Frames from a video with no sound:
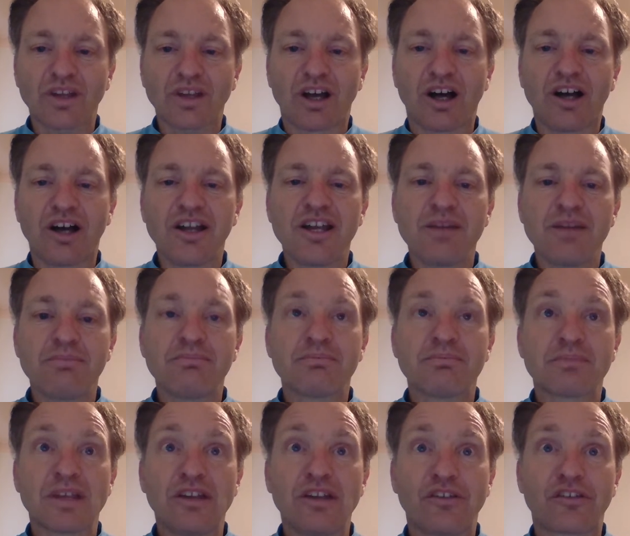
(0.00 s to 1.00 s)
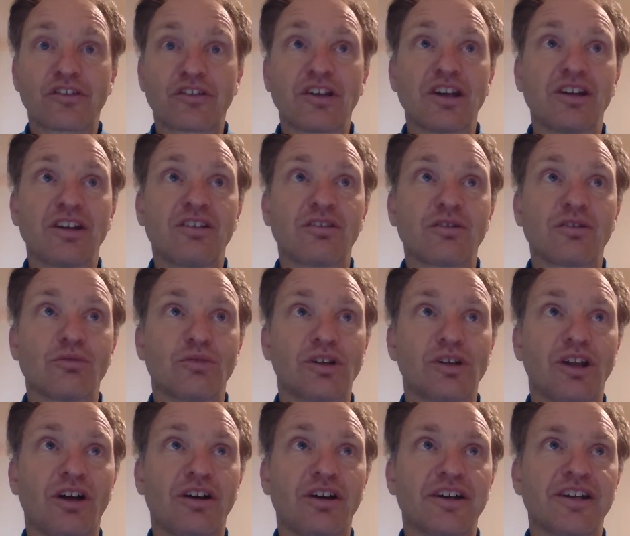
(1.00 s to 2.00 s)
am instead
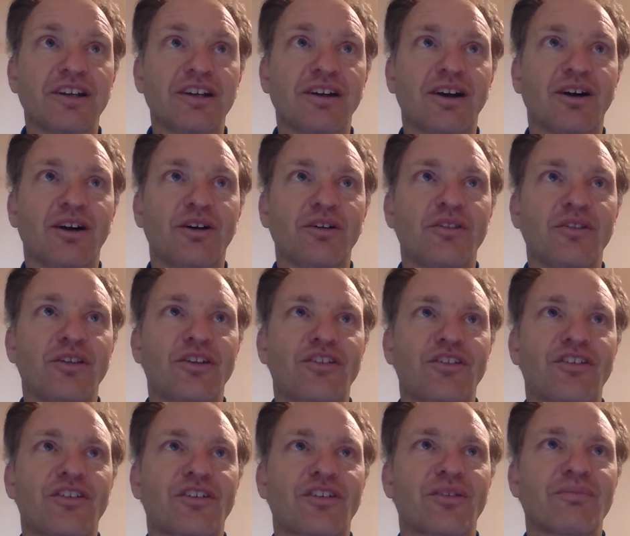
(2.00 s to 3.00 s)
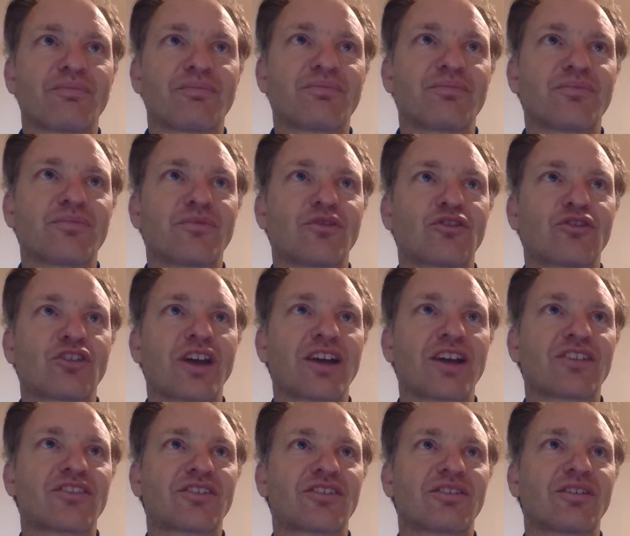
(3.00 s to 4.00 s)
relying on this
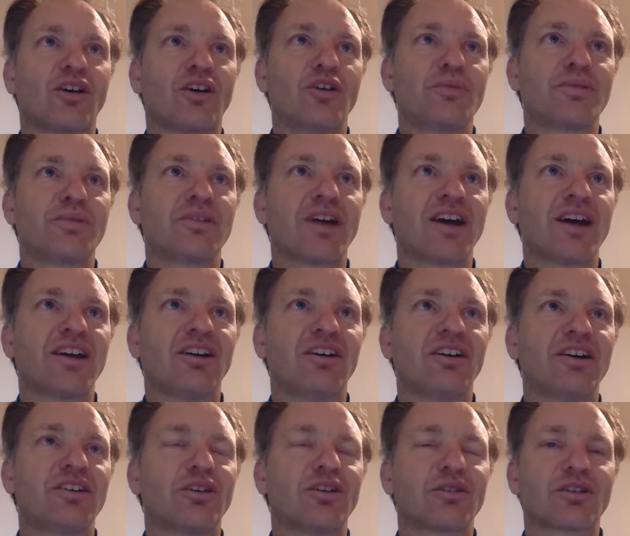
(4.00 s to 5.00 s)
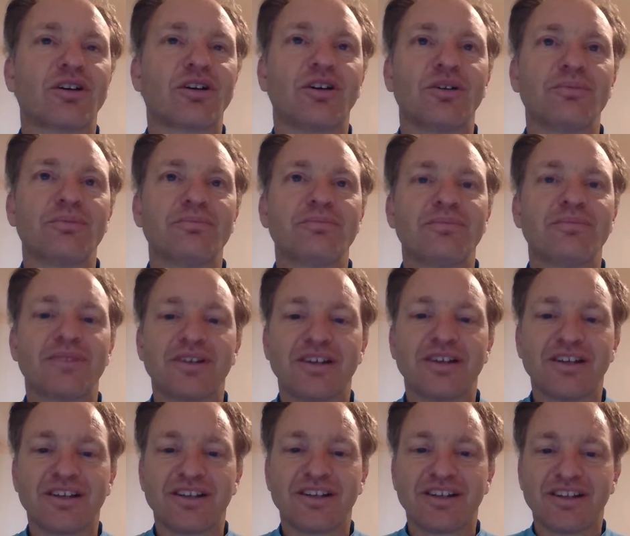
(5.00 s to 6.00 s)
chat, openai.com
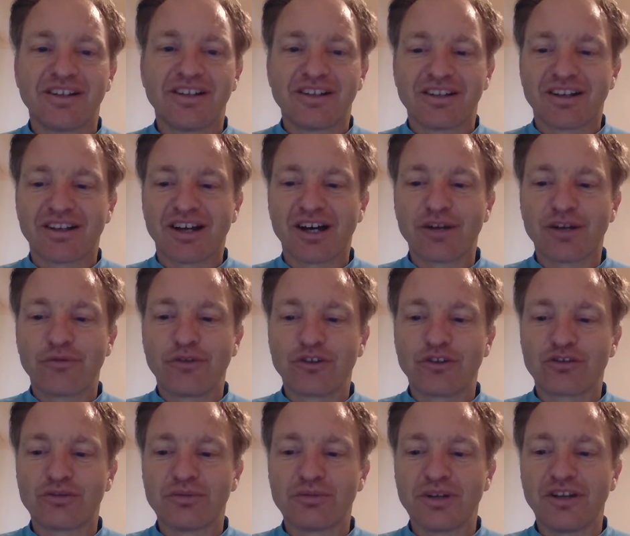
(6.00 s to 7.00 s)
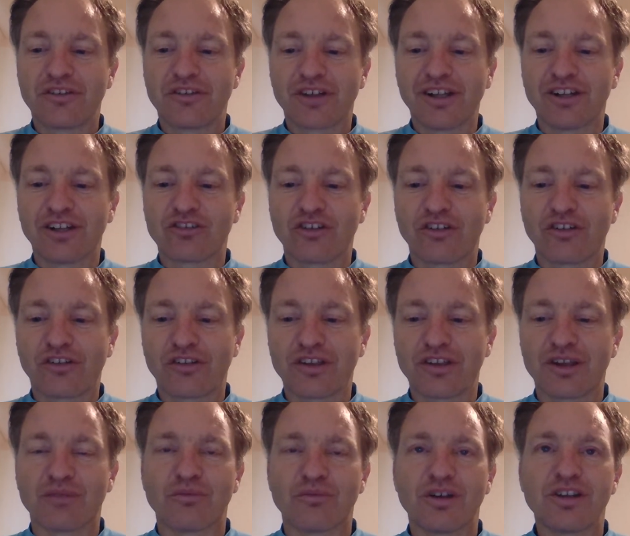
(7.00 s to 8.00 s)
artificial intelligence
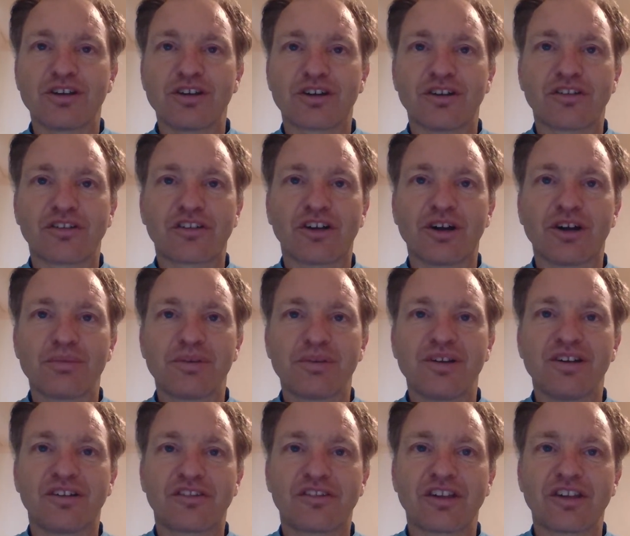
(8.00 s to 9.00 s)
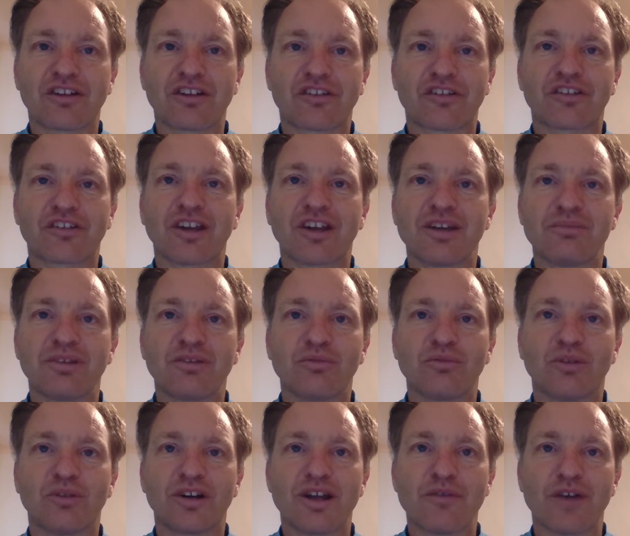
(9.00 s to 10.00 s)
thing where you can type in a text statement,
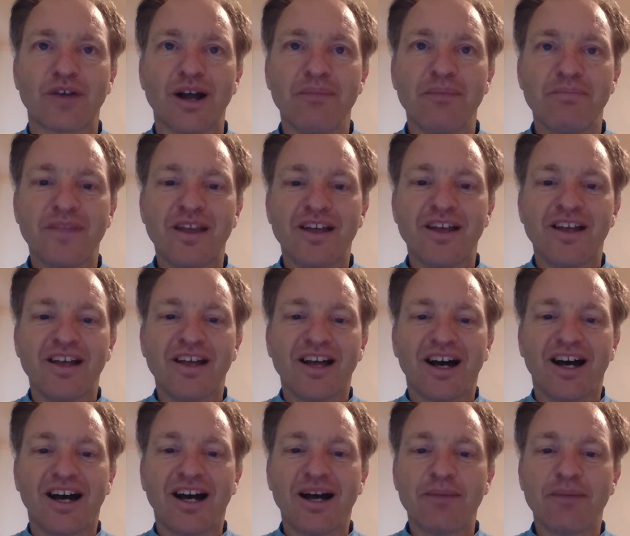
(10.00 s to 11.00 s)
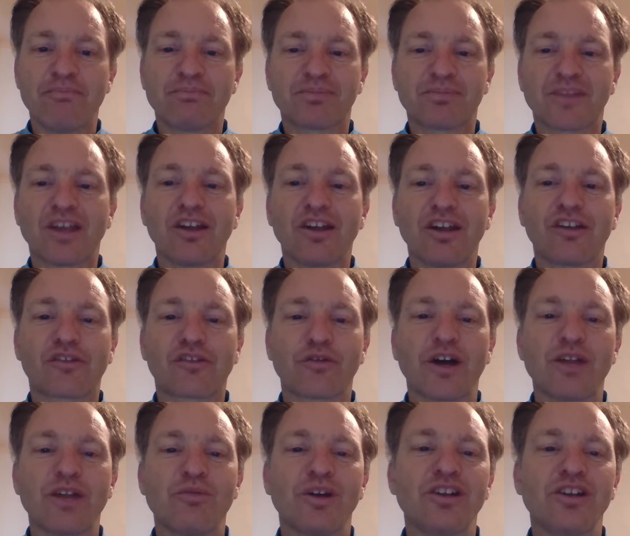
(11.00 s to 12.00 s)
whatever. It's
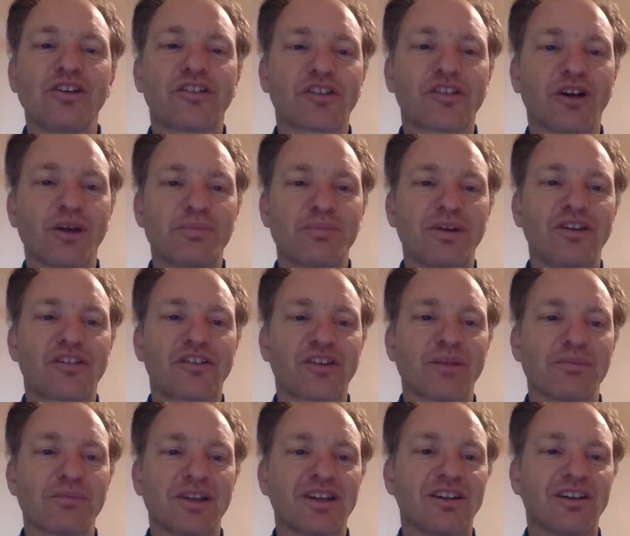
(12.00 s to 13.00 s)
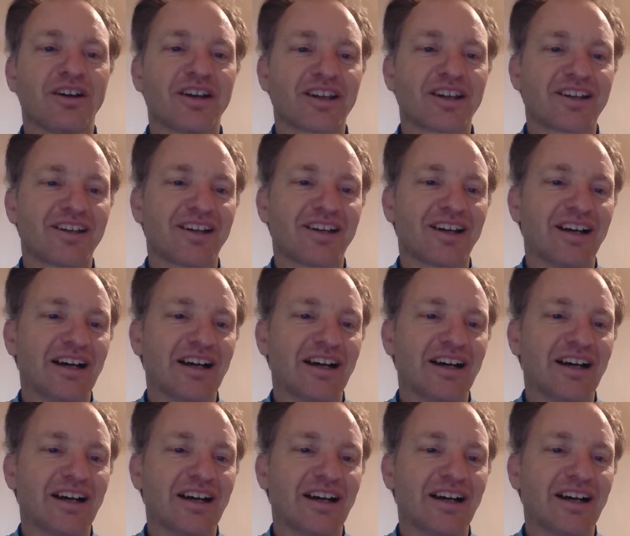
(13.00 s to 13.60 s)
funny when you type in something like